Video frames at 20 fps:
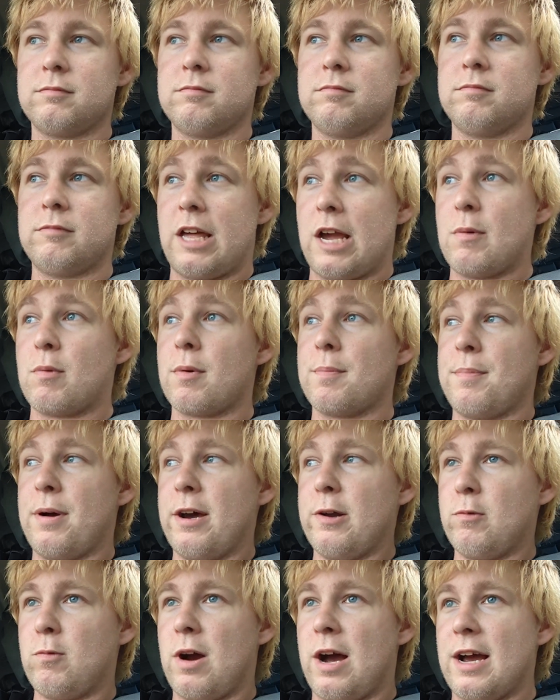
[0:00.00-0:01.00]
They were
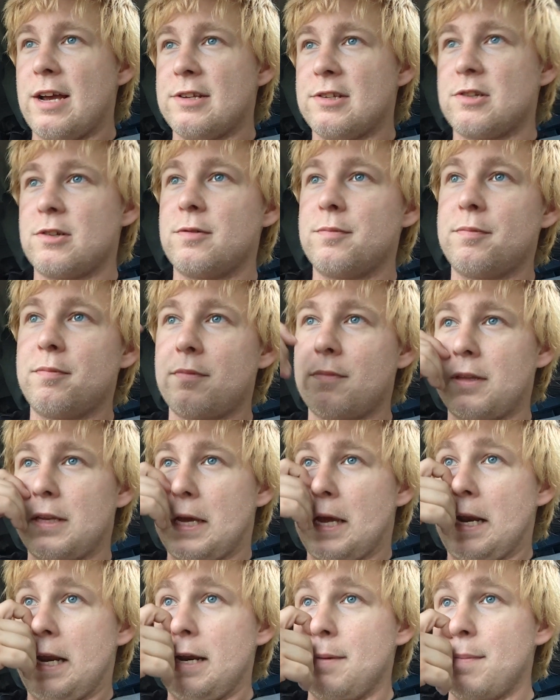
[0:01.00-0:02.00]
Budweiser,
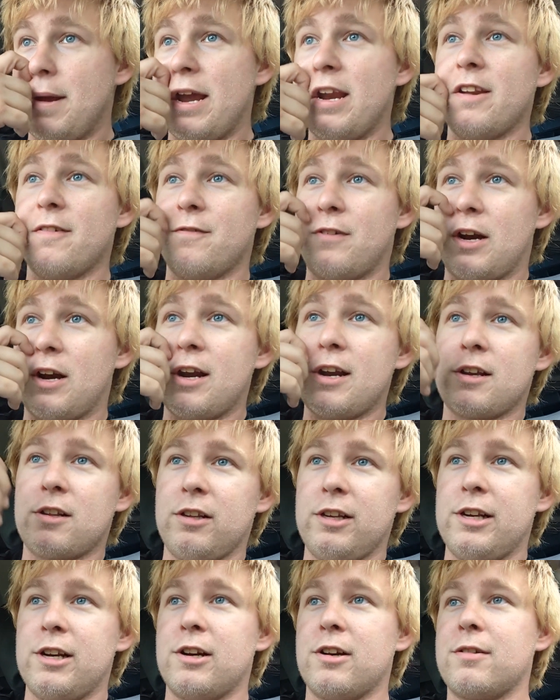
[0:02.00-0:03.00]
and he made it very
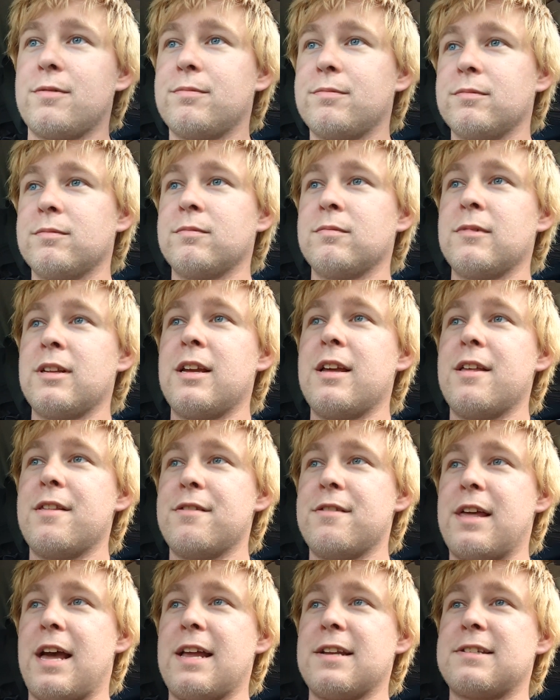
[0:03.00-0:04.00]
clear
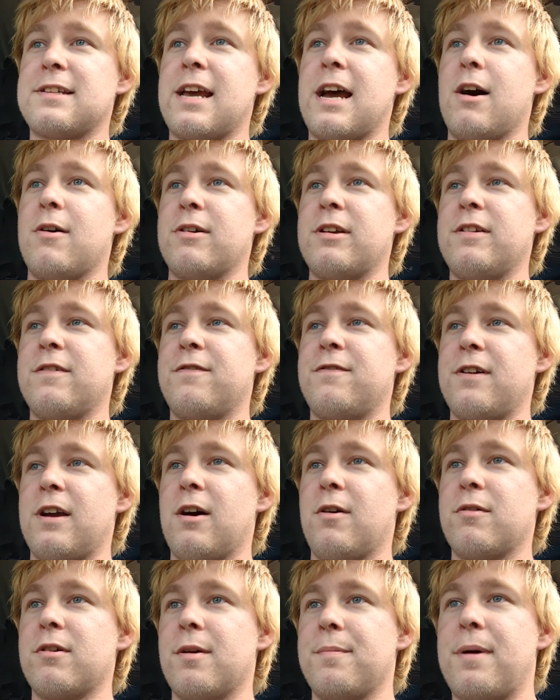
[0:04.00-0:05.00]
that's how he
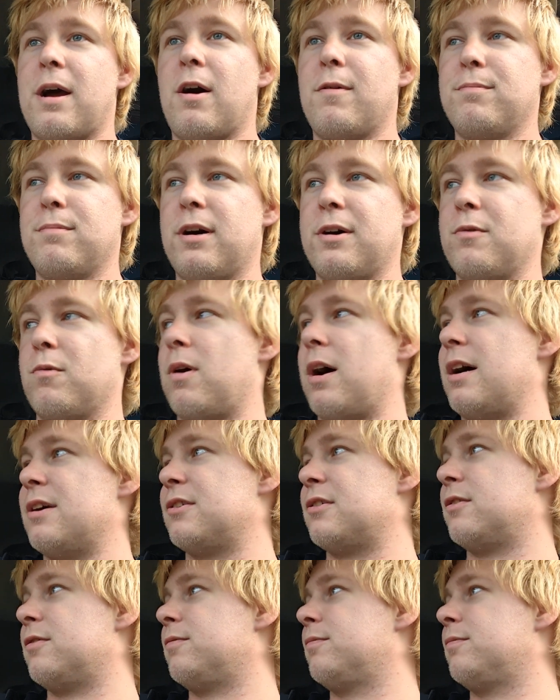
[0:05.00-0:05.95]
felt about Budweiser.